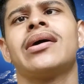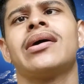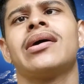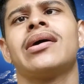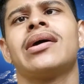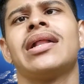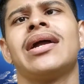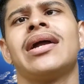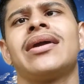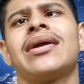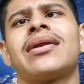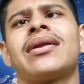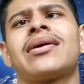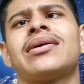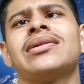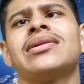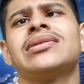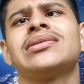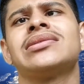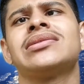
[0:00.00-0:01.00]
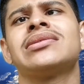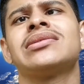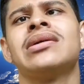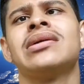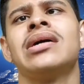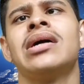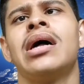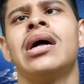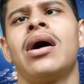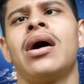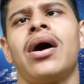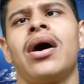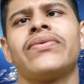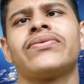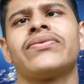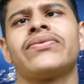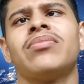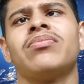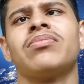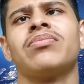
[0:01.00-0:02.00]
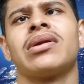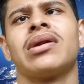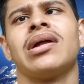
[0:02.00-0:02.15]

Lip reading: electricals of computer.